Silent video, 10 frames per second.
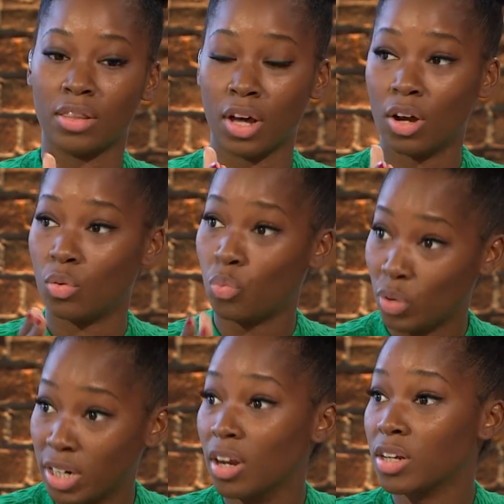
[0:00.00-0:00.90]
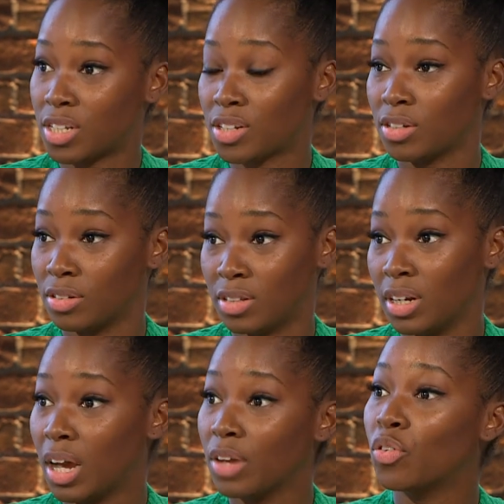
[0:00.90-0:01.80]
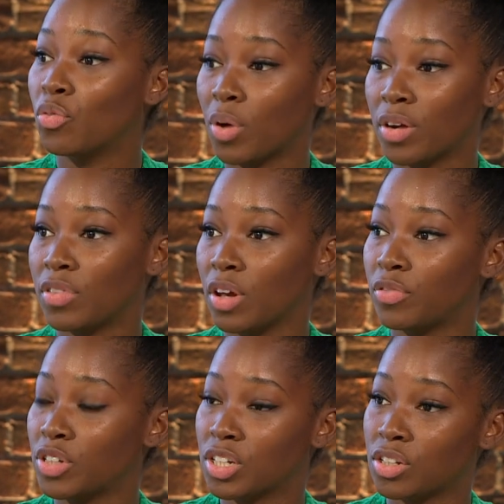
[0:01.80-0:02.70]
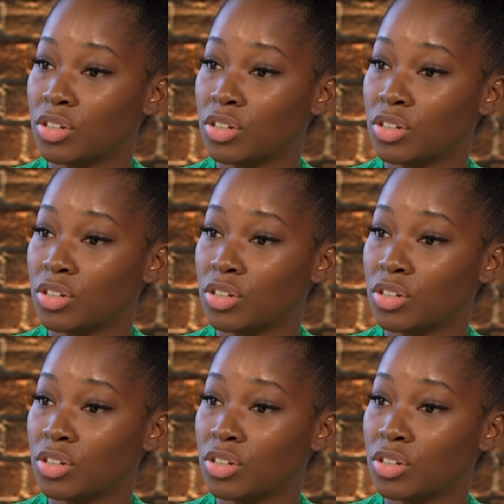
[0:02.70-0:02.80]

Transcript: uh, we lost the life of one of the officers,